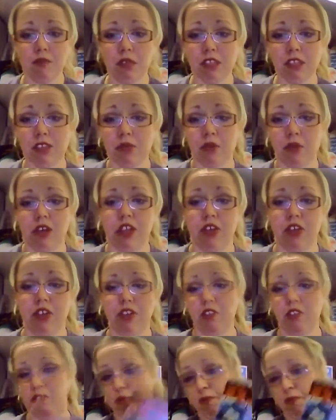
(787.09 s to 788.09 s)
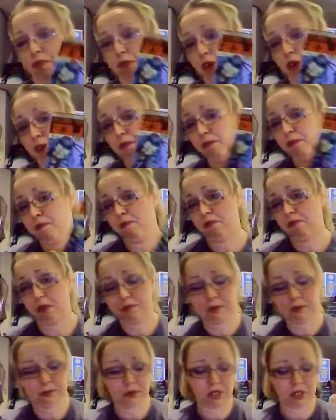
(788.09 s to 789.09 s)
That's where I got this one from
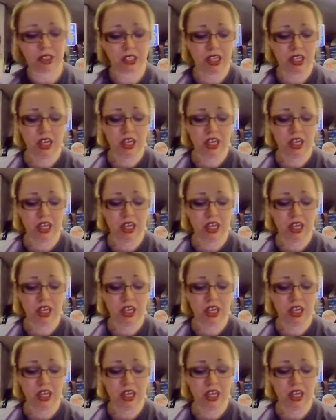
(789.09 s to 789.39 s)
memory.